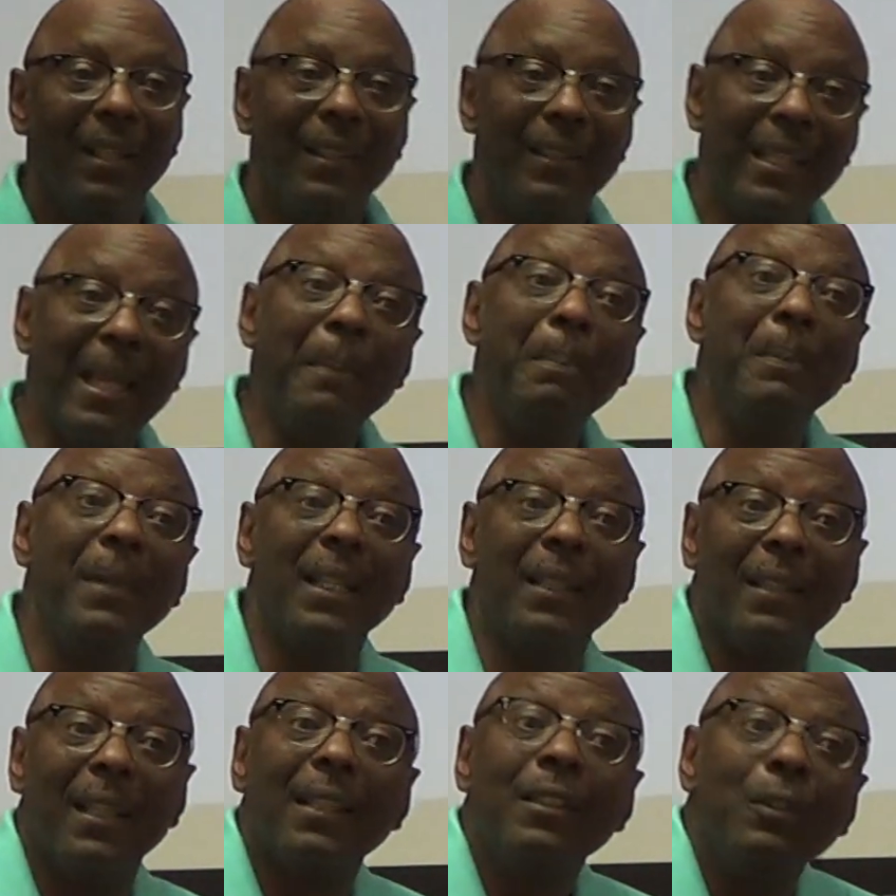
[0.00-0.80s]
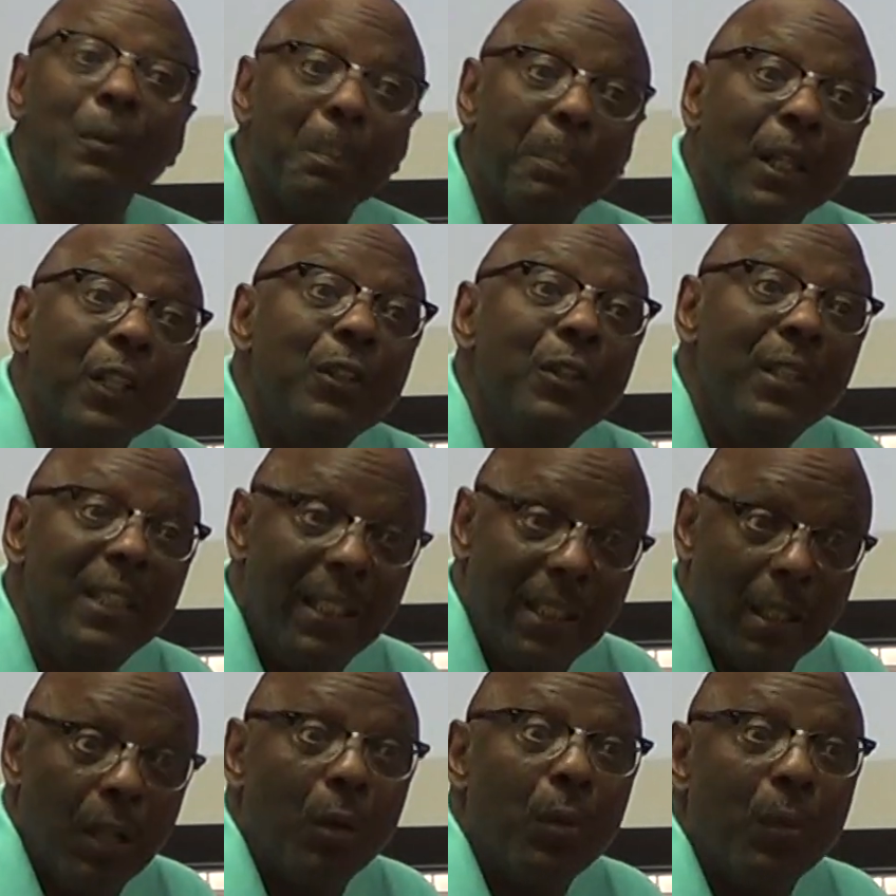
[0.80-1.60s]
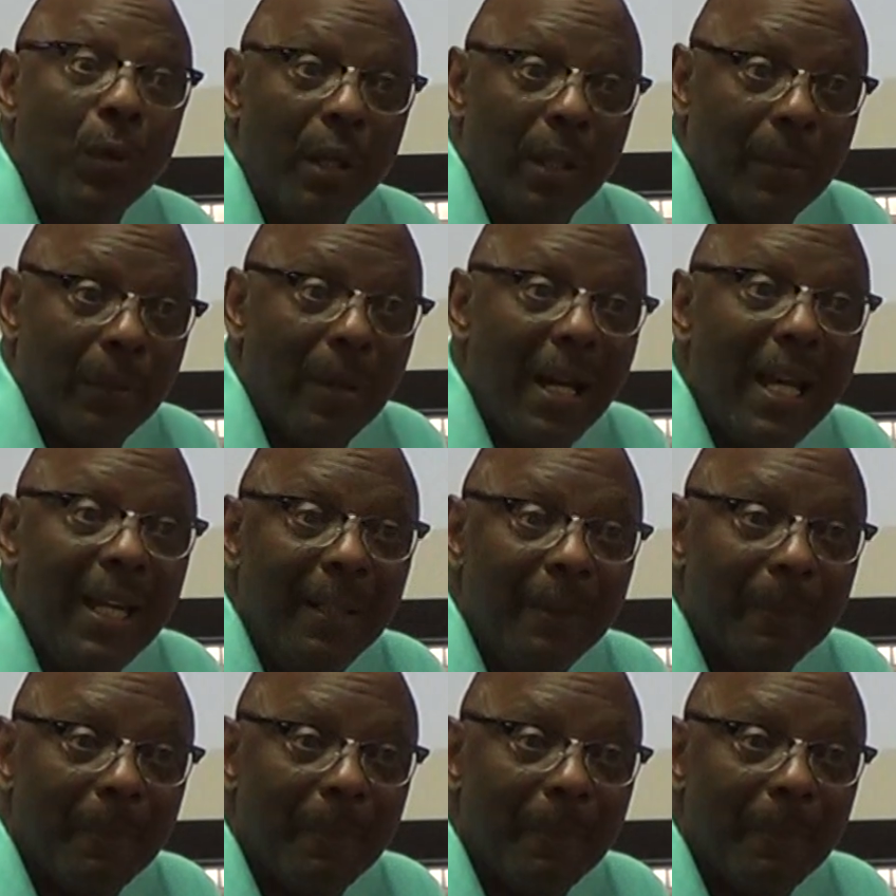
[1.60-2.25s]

That meant that, brother, you need to go to work, right?